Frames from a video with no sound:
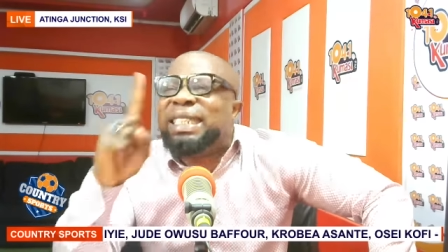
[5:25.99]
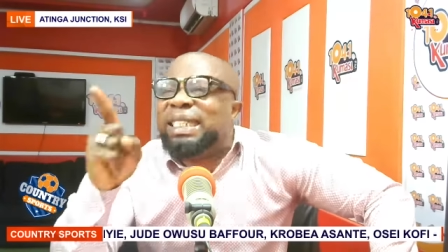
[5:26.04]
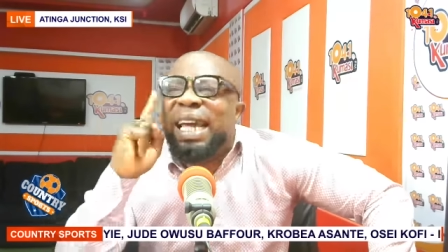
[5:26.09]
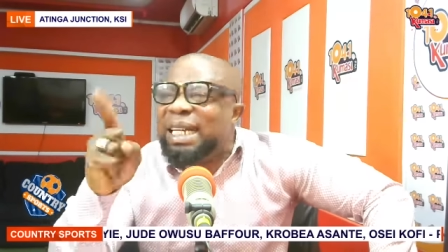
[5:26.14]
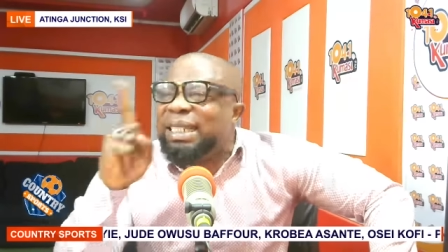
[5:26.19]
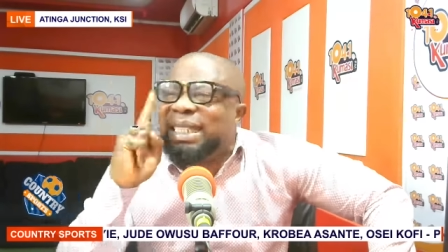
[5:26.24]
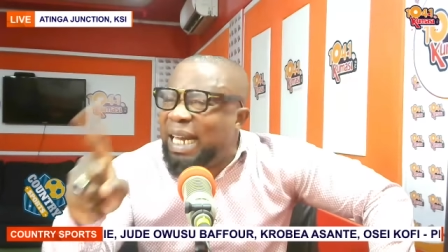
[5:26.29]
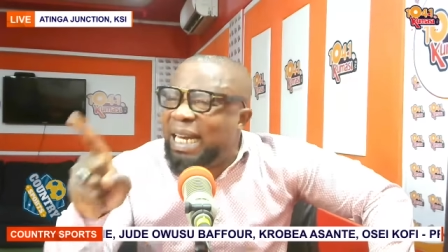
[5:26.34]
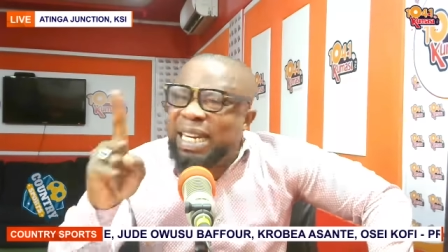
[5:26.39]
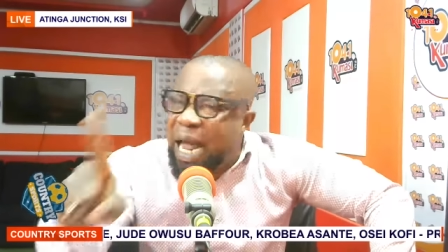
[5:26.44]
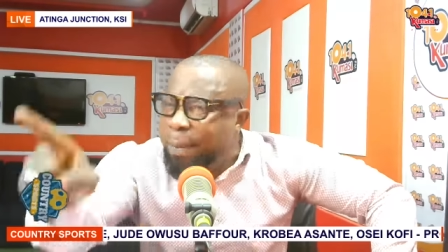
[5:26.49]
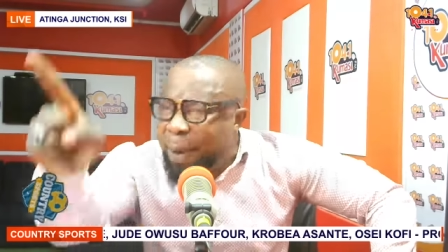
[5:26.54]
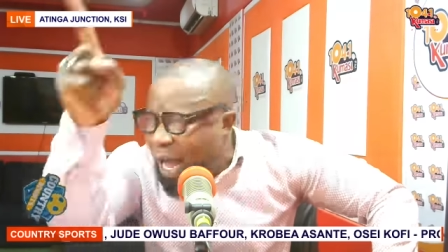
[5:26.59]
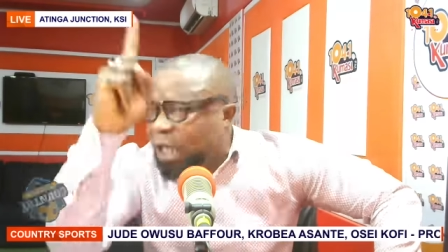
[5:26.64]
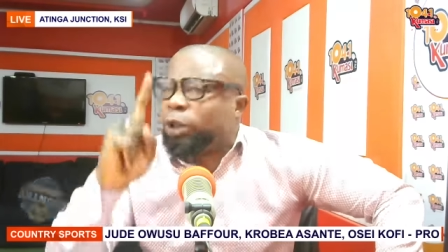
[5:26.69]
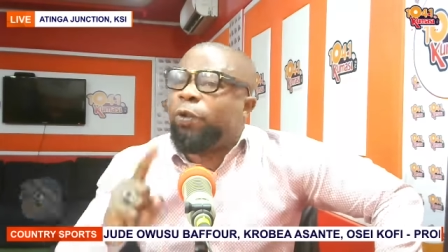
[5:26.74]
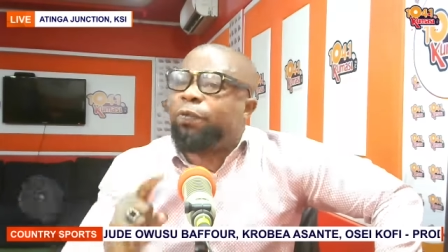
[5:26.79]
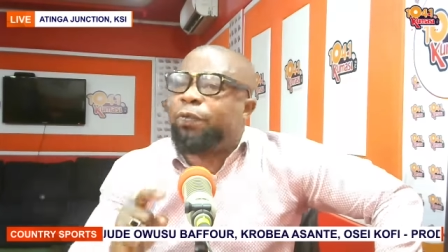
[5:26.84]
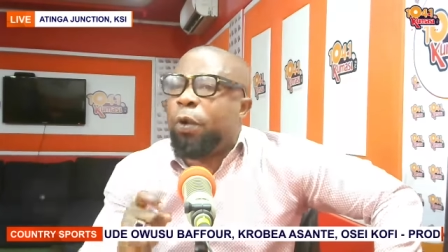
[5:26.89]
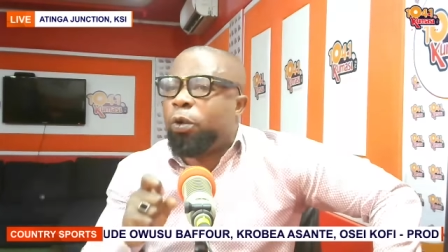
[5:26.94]
take the
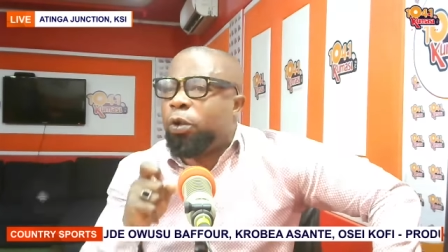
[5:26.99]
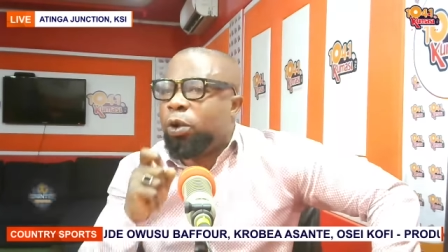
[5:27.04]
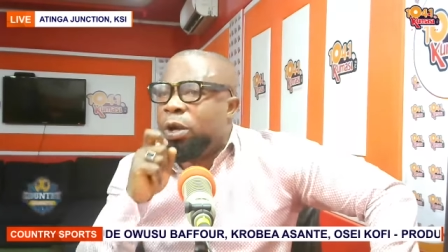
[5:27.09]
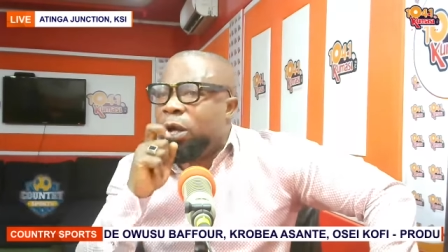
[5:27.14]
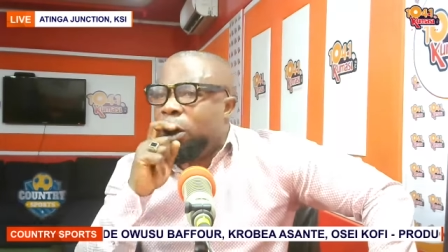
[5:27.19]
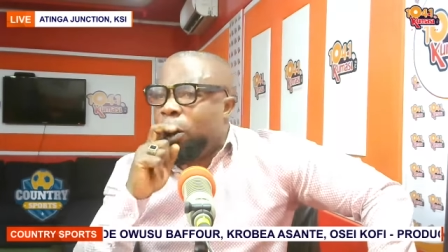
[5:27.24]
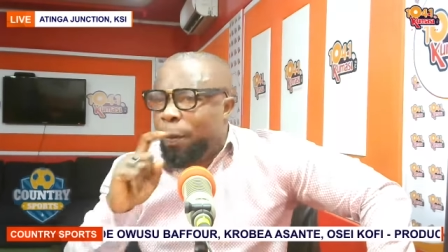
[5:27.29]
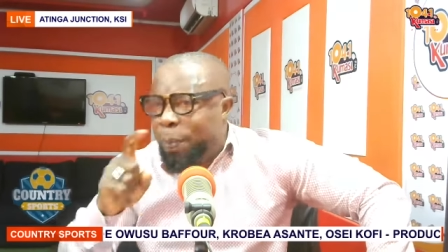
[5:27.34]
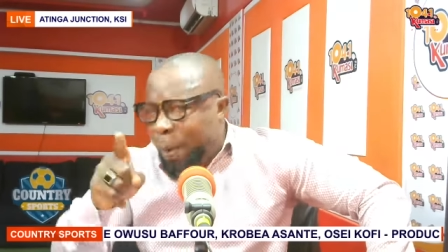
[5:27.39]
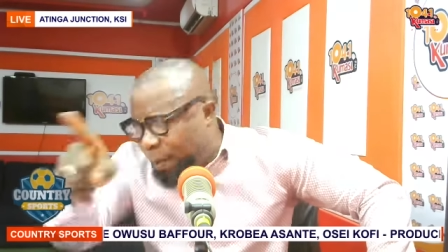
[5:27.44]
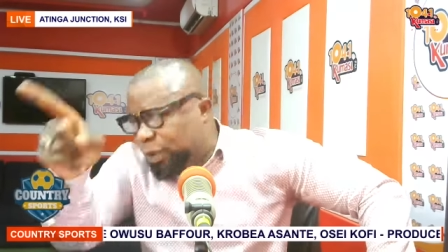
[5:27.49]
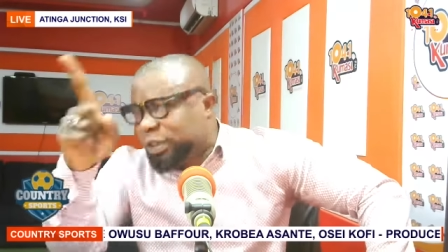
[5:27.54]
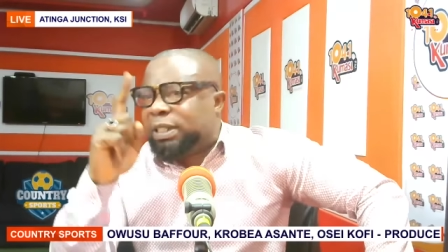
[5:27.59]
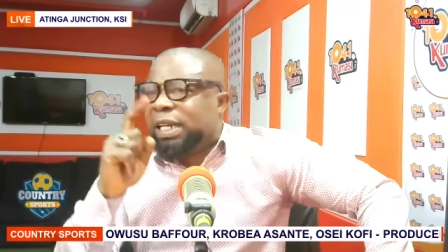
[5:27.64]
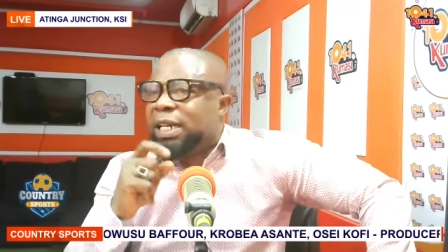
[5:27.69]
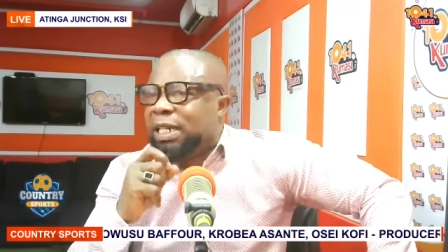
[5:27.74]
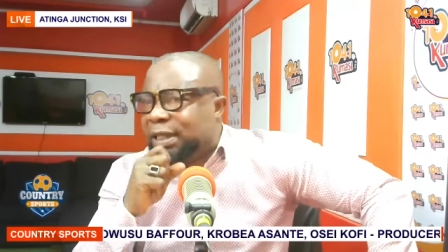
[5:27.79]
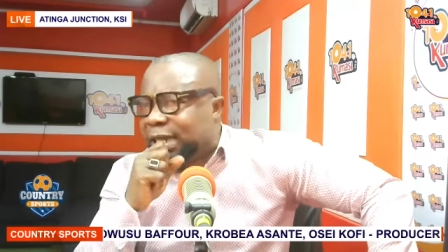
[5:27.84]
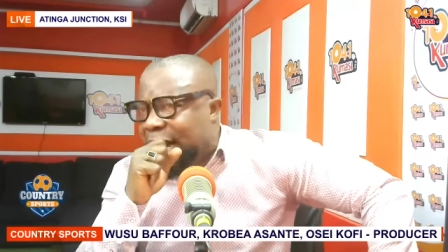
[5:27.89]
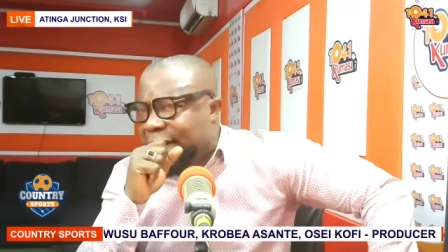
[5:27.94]
House of Folk. Almost
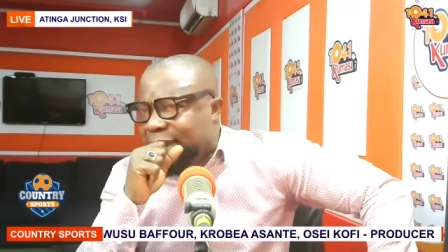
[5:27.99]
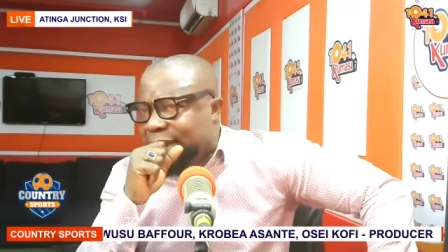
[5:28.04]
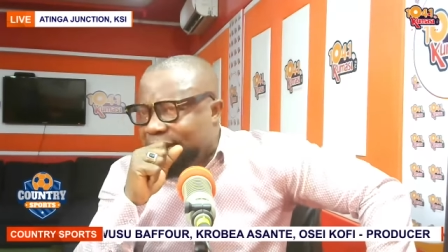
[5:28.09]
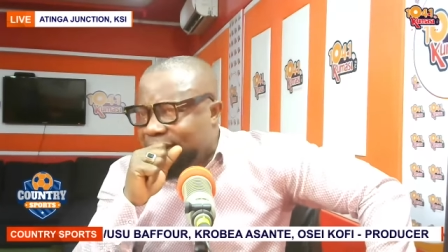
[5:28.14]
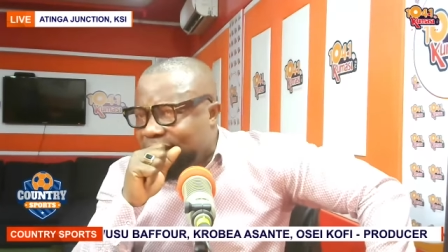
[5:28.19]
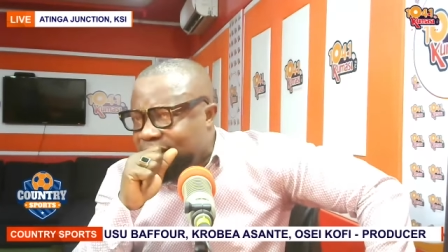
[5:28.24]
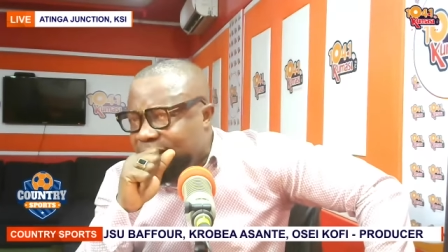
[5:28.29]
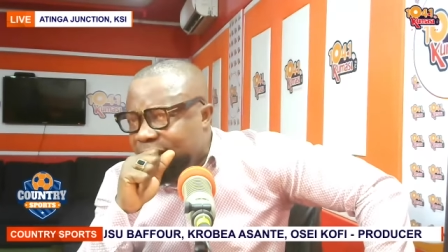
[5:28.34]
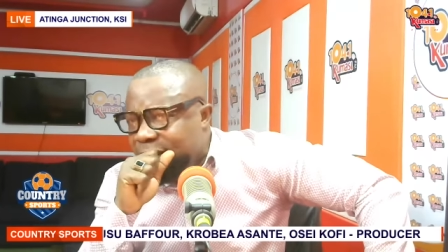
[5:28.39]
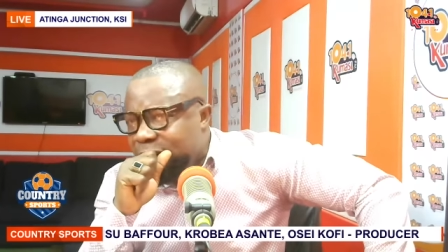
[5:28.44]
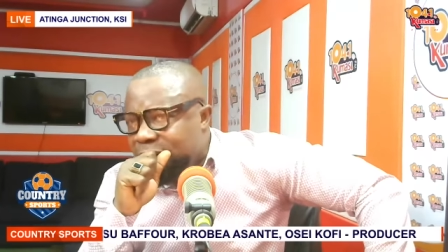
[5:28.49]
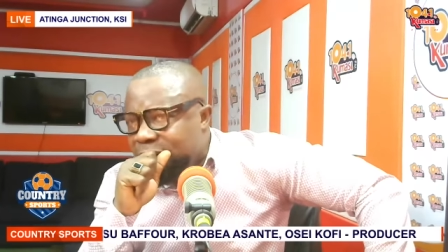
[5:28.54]
steady, yeah.